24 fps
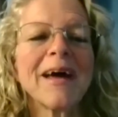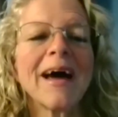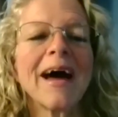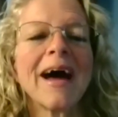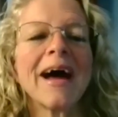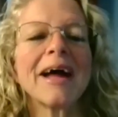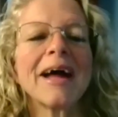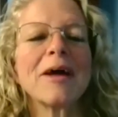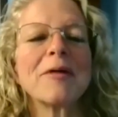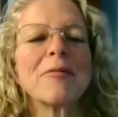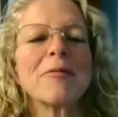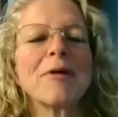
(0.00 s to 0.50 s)

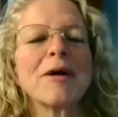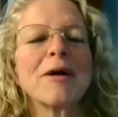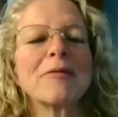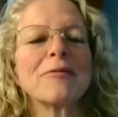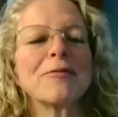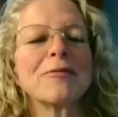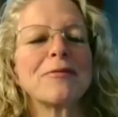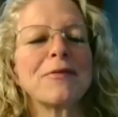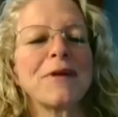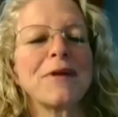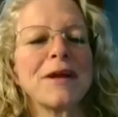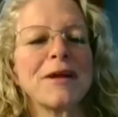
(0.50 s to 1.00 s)
I am on
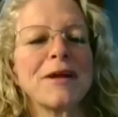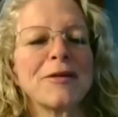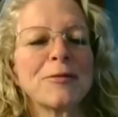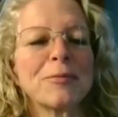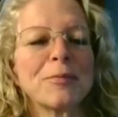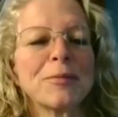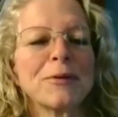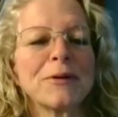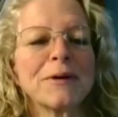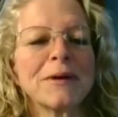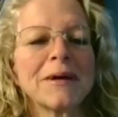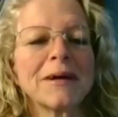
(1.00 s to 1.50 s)

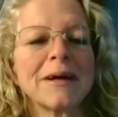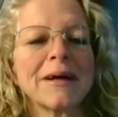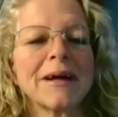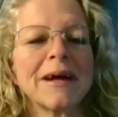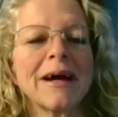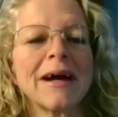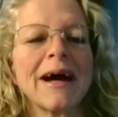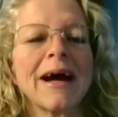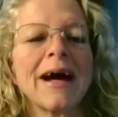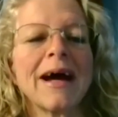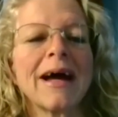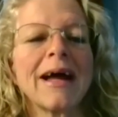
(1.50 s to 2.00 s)
Facebook.
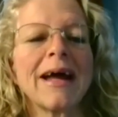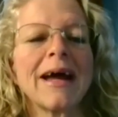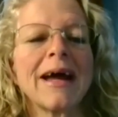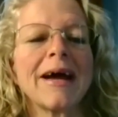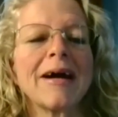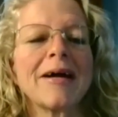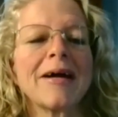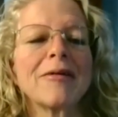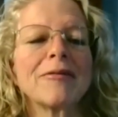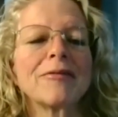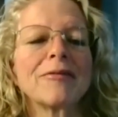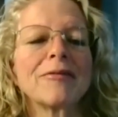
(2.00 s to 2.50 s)
I
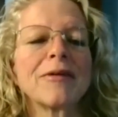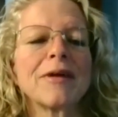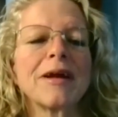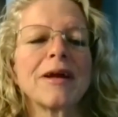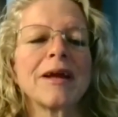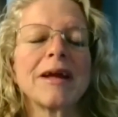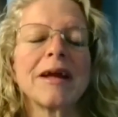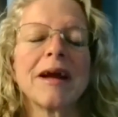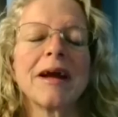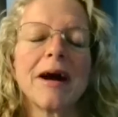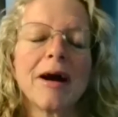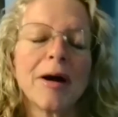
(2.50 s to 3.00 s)
have
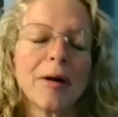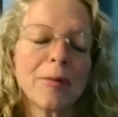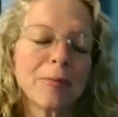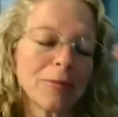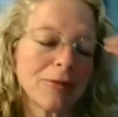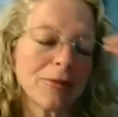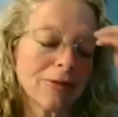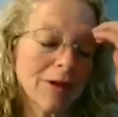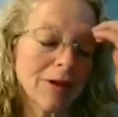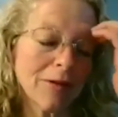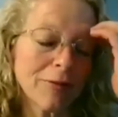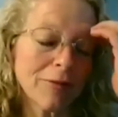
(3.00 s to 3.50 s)
a
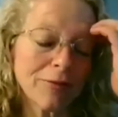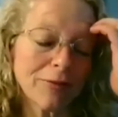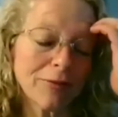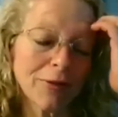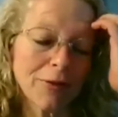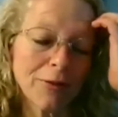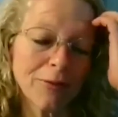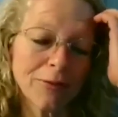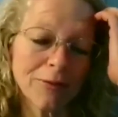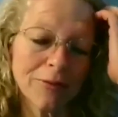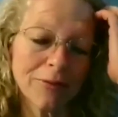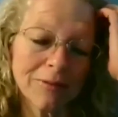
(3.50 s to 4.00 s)
cell
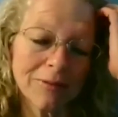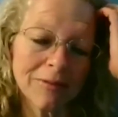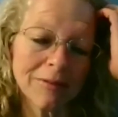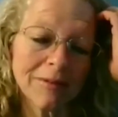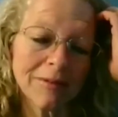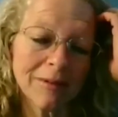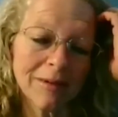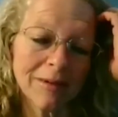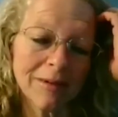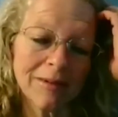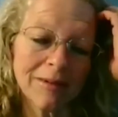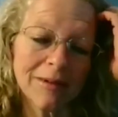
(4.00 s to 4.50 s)
phone.
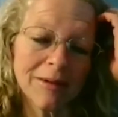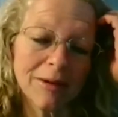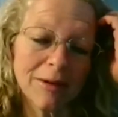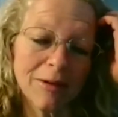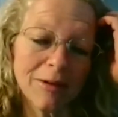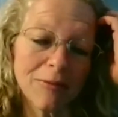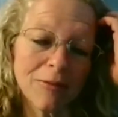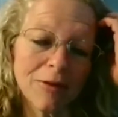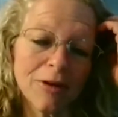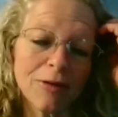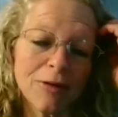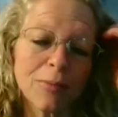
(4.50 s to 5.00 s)
You can
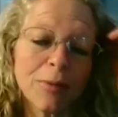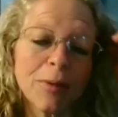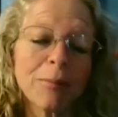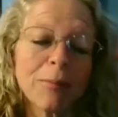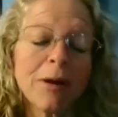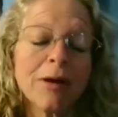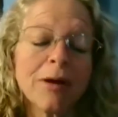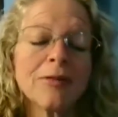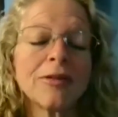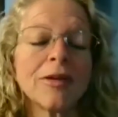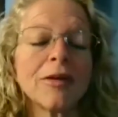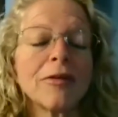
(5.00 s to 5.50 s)
reach me
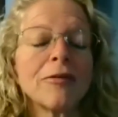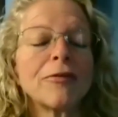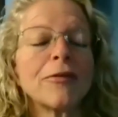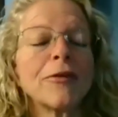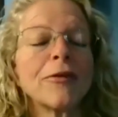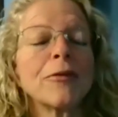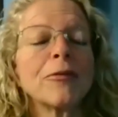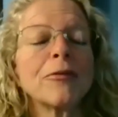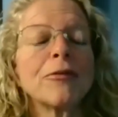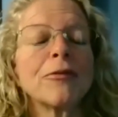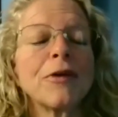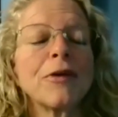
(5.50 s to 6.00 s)
by cell
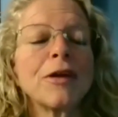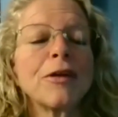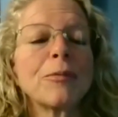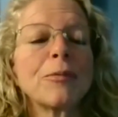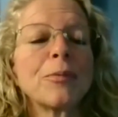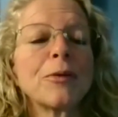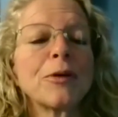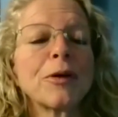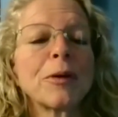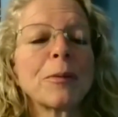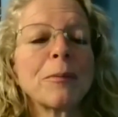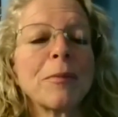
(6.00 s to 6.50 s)
phone,
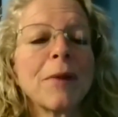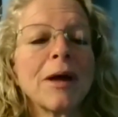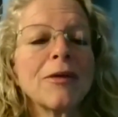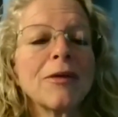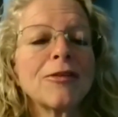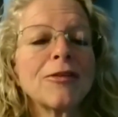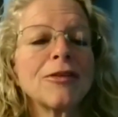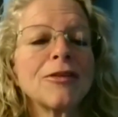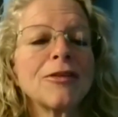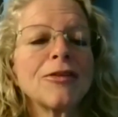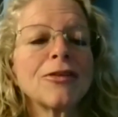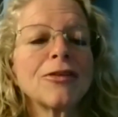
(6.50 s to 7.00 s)
Facebook
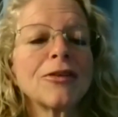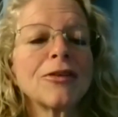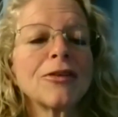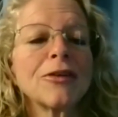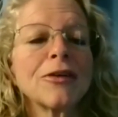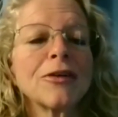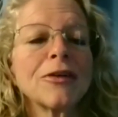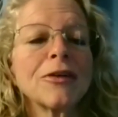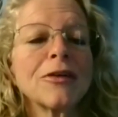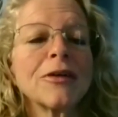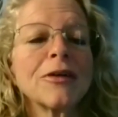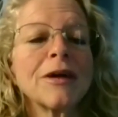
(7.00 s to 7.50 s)

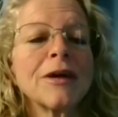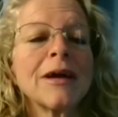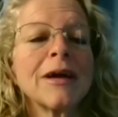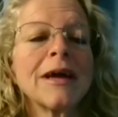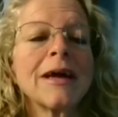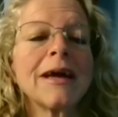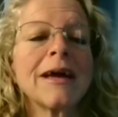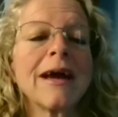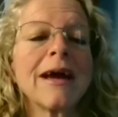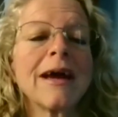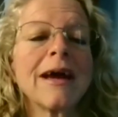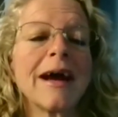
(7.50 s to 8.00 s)
Messenger.
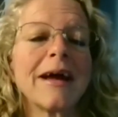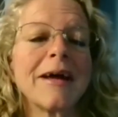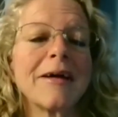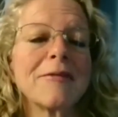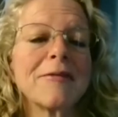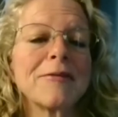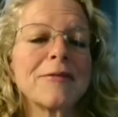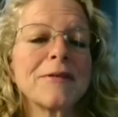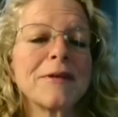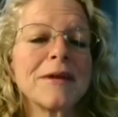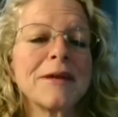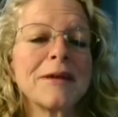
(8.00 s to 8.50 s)
I
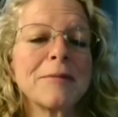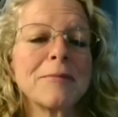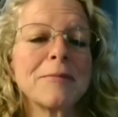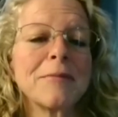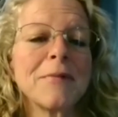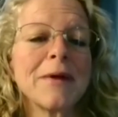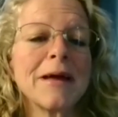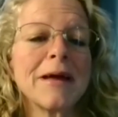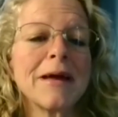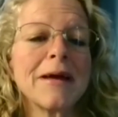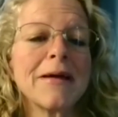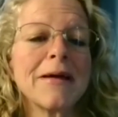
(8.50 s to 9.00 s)
have
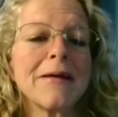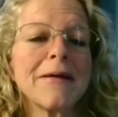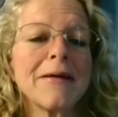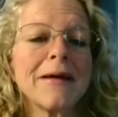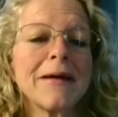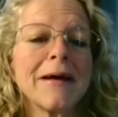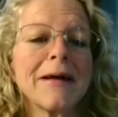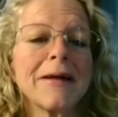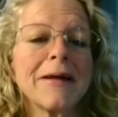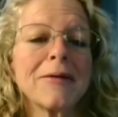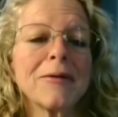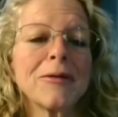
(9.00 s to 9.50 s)
email.
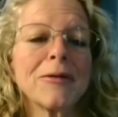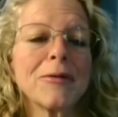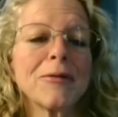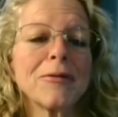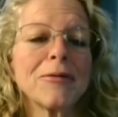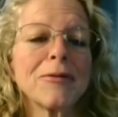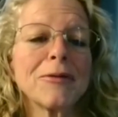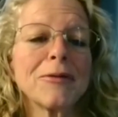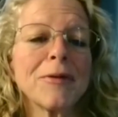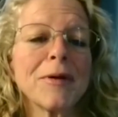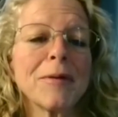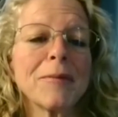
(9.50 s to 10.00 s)
I don't know if
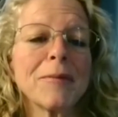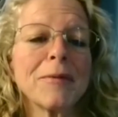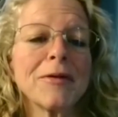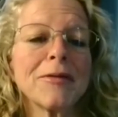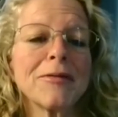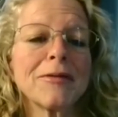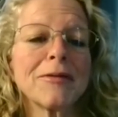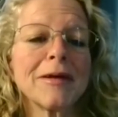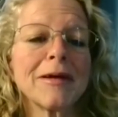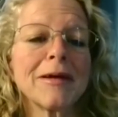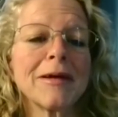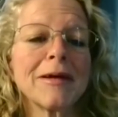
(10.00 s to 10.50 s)
you want me to
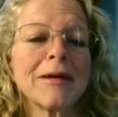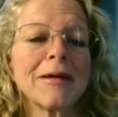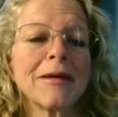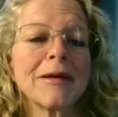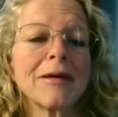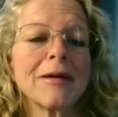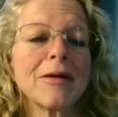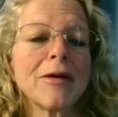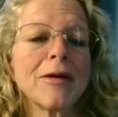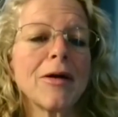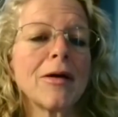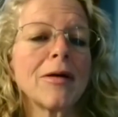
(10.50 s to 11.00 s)
say it all.